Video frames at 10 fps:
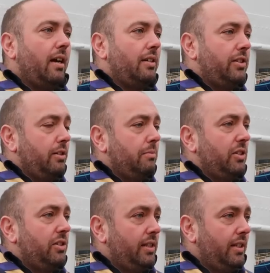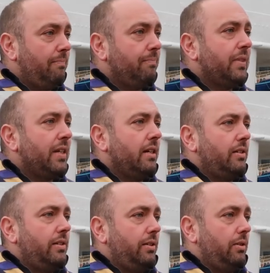uh, to do my duty,
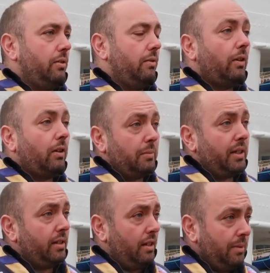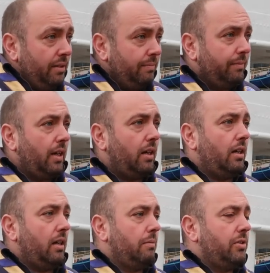to follow my dharma,
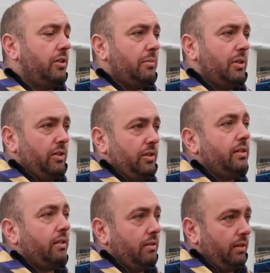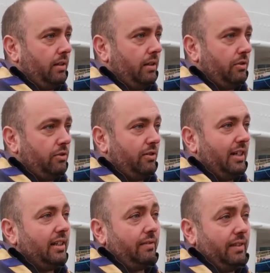um, to do my duty to the country
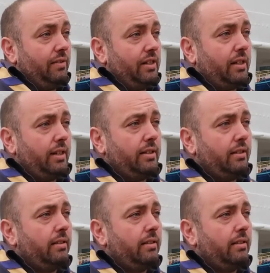I currently reside in,